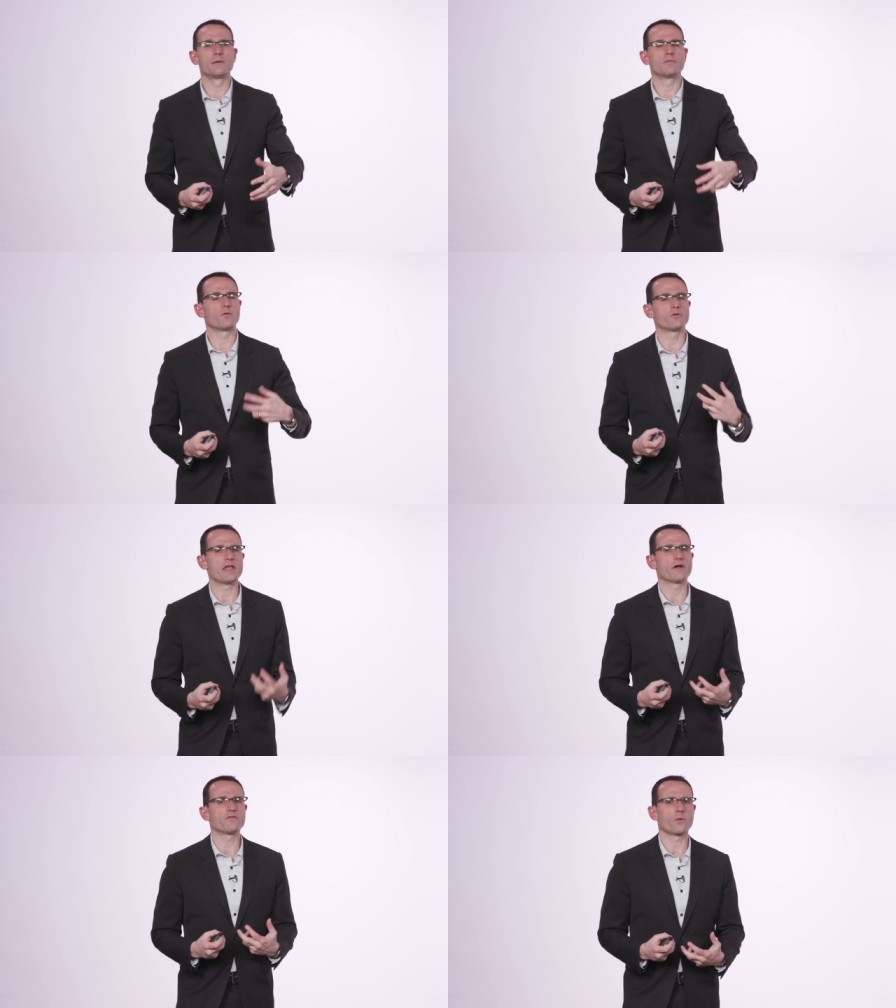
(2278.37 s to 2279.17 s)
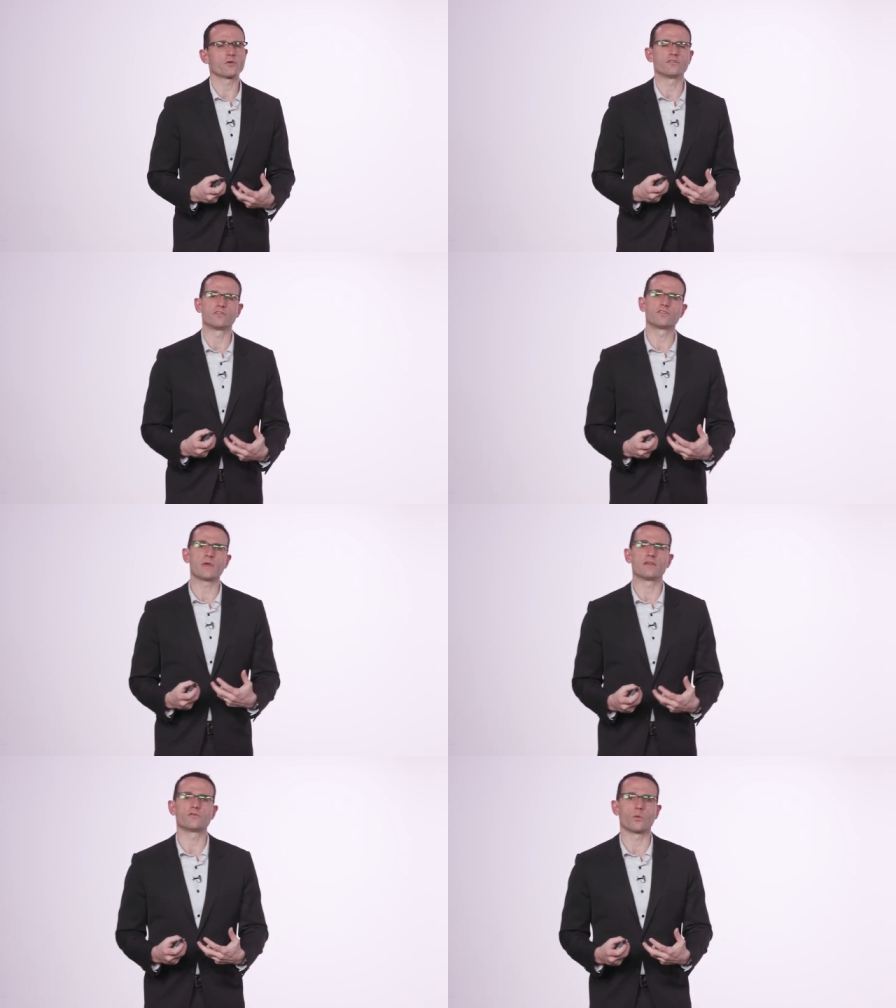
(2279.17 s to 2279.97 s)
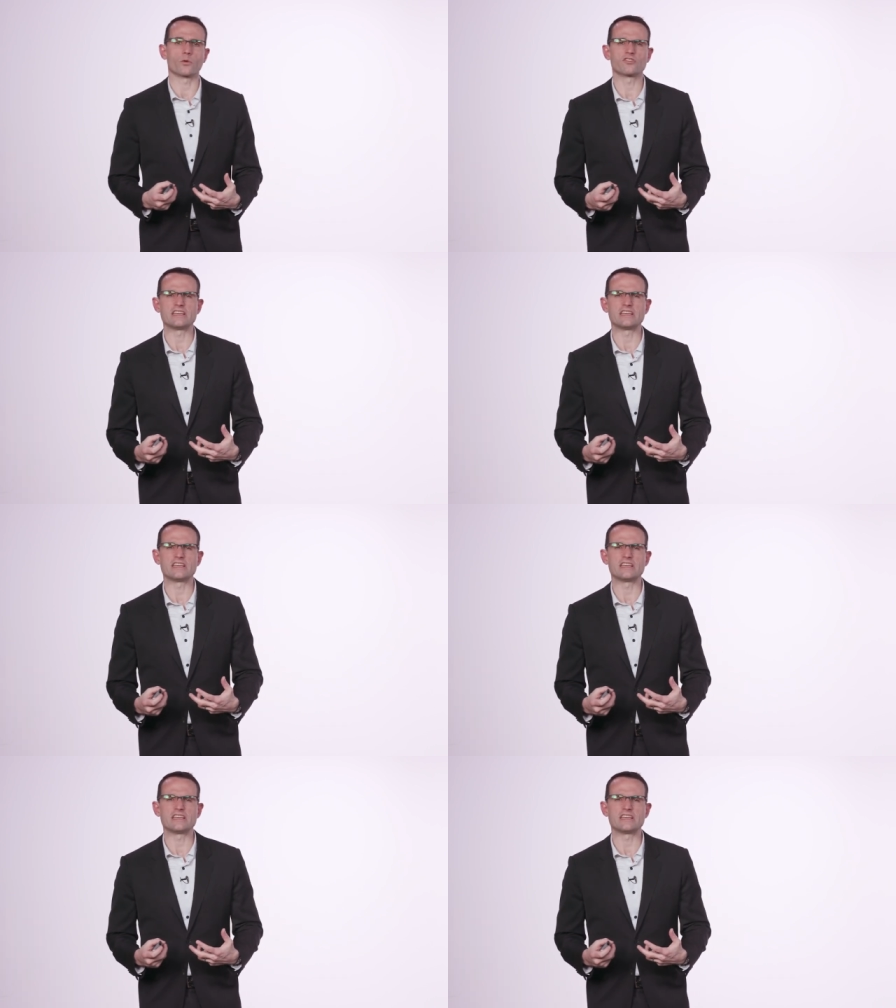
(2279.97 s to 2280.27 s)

before the Air Force and Space Force